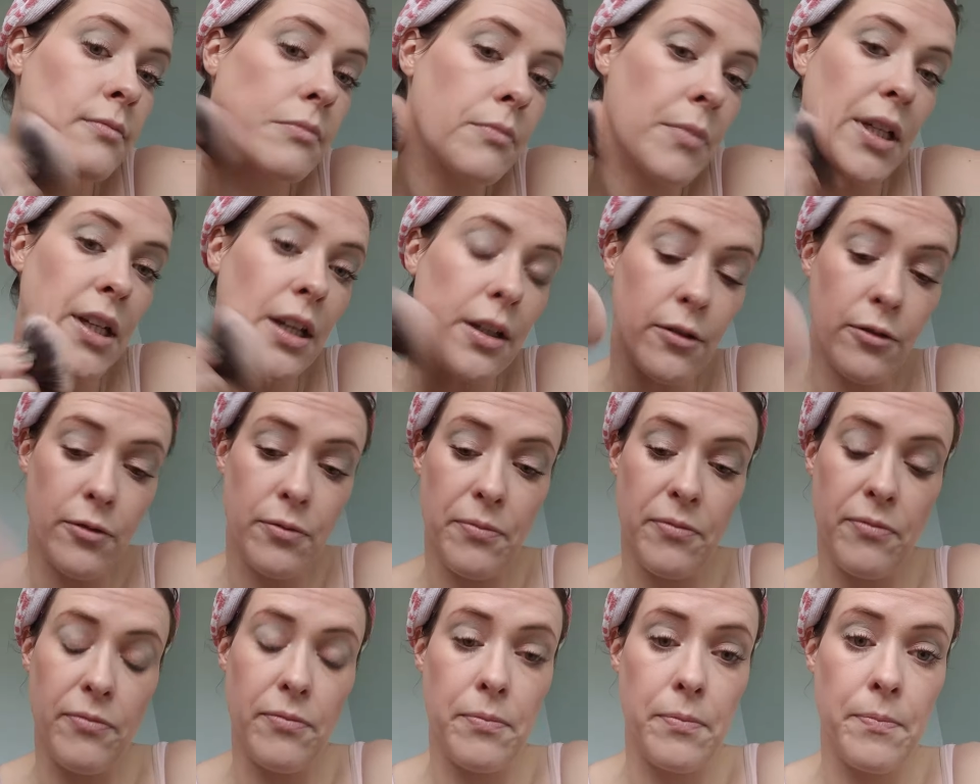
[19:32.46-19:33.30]
Bit of
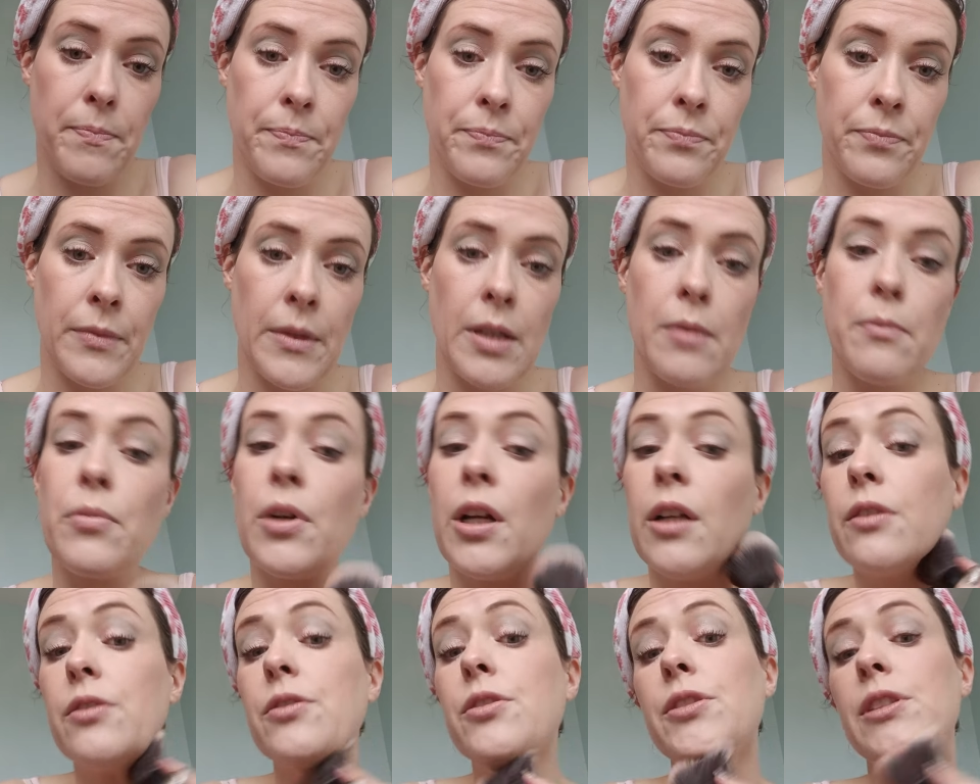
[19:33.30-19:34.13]

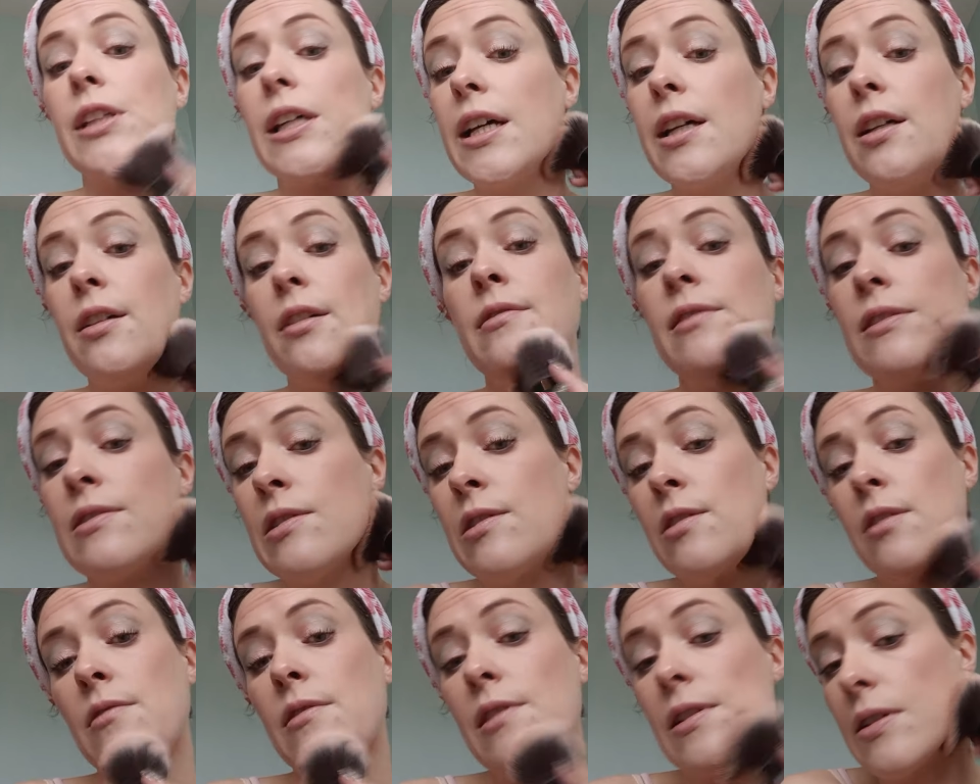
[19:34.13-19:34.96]
bronzer
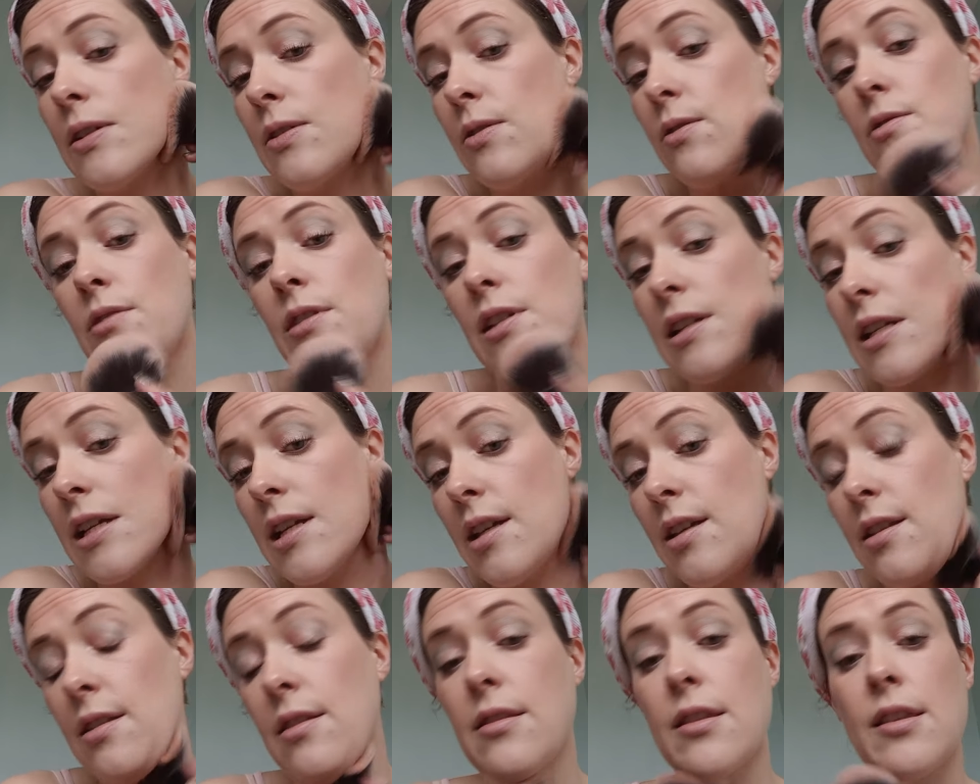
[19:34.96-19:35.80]

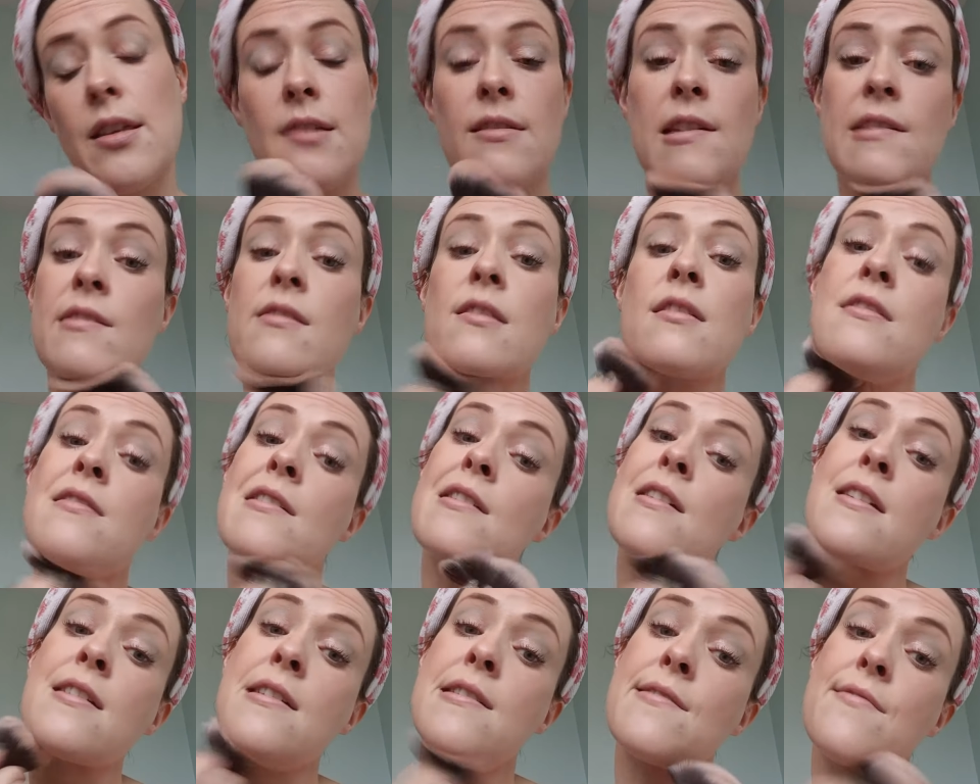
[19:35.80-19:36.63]
underneath
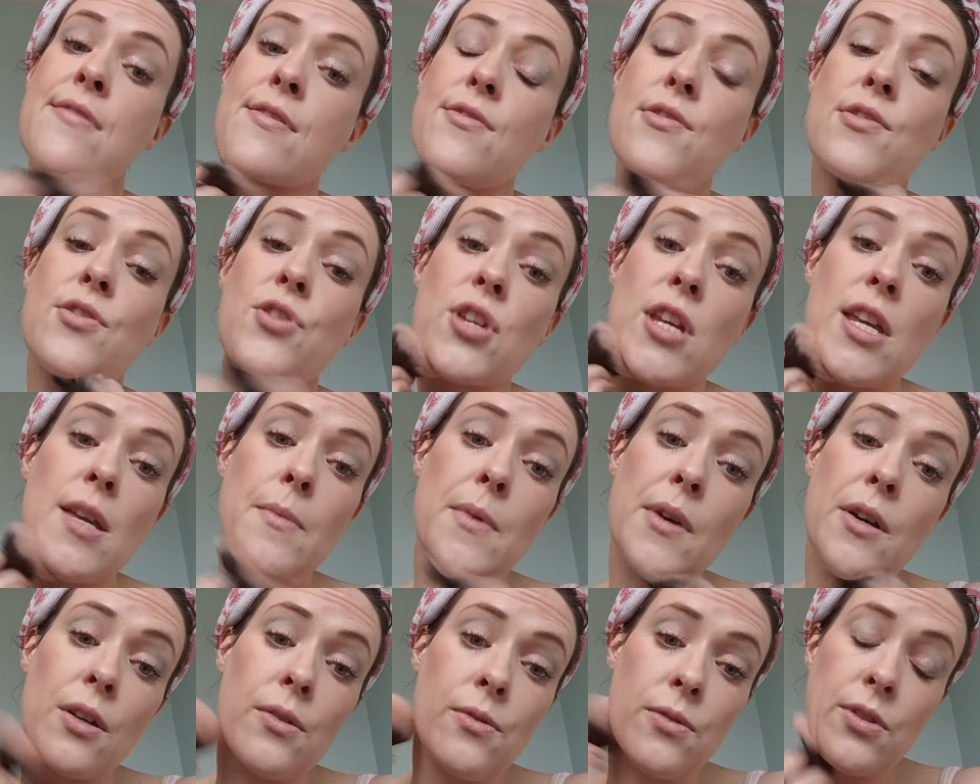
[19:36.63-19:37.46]
the
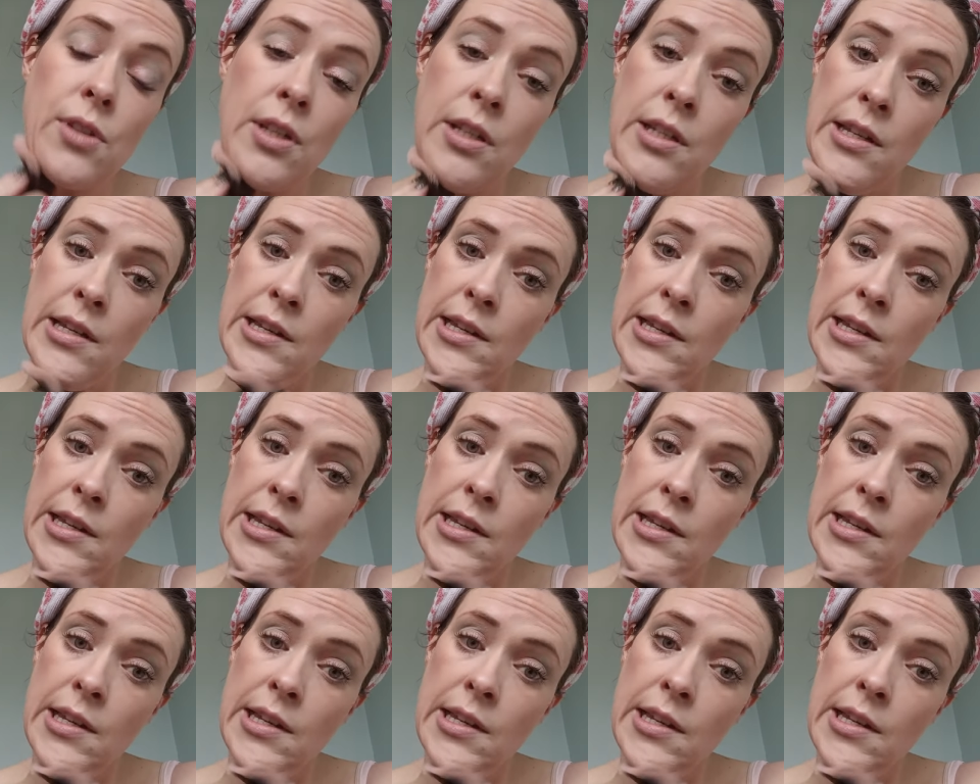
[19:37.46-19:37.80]
cheekbones.